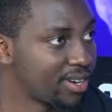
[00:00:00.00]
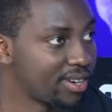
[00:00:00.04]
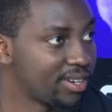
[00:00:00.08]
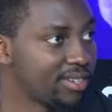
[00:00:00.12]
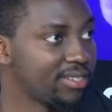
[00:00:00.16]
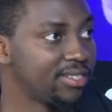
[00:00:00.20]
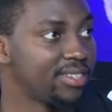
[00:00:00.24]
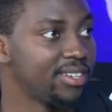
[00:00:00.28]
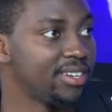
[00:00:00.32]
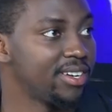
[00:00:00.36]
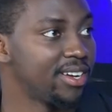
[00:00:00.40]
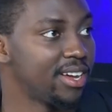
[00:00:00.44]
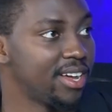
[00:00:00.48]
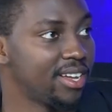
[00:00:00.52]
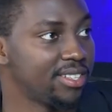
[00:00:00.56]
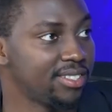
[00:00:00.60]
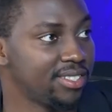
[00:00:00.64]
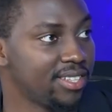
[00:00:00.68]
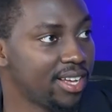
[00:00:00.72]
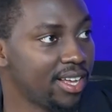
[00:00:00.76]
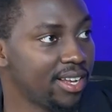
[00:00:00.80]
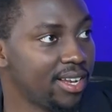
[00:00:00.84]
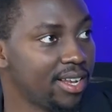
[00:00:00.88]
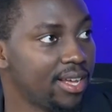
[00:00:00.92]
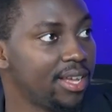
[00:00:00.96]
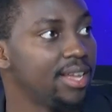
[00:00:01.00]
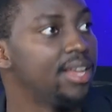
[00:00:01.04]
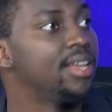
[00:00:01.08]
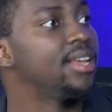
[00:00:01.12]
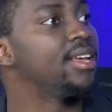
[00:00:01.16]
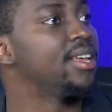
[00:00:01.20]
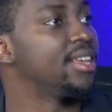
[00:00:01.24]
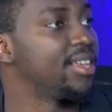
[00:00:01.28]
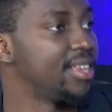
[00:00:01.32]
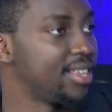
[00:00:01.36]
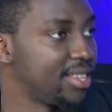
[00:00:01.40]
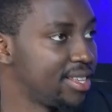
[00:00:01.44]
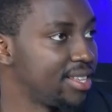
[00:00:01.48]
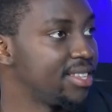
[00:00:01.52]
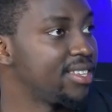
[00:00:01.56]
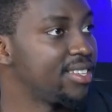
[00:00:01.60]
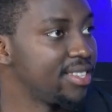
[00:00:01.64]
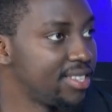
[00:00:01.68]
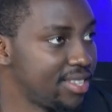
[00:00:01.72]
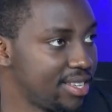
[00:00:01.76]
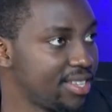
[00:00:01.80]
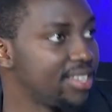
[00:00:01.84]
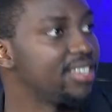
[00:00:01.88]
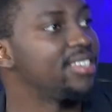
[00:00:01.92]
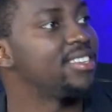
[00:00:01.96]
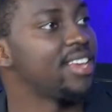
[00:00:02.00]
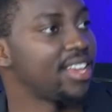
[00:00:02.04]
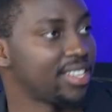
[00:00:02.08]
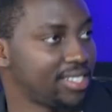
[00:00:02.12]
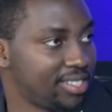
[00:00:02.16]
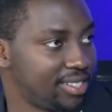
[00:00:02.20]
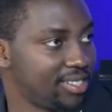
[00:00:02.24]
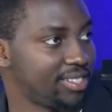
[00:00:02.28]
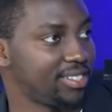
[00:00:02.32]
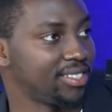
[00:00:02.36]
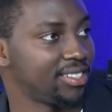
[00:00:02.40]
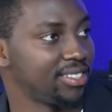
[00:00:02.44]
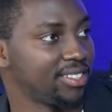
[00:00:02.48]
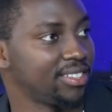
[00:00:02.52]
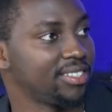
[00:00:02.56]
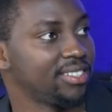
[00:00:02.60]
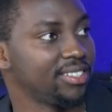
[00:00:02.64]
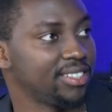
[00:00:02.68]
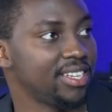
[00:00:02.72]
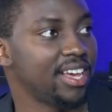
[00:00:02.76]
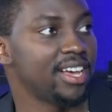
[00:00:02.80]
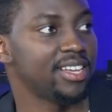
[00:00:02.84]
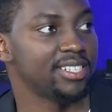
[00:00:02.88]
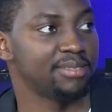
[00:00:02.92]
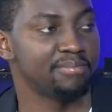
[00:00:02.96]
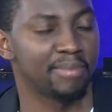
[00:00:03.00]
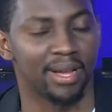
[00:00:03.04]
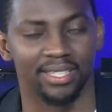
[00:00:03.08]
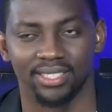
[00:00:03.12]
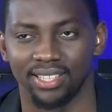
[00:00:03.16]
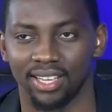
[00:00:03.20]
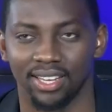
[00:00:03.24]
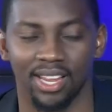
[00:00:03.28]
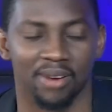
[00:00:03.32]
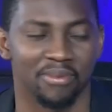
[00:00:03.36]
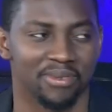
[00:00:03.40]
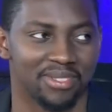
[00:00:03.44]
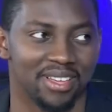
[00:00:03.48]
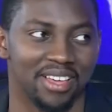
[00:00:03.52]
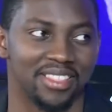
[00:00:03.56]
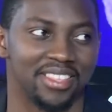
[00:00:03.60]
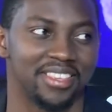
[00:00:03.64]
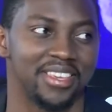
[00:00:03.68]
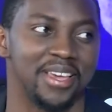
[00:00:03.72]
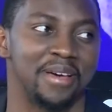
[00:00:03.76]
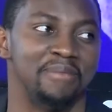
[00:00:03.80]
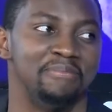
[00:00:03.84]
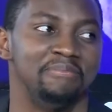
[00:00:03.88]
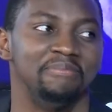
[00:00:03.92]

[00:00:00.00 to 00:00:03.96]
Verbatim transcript: A N D L A. Yes. Okay. Yes, Mandela with M.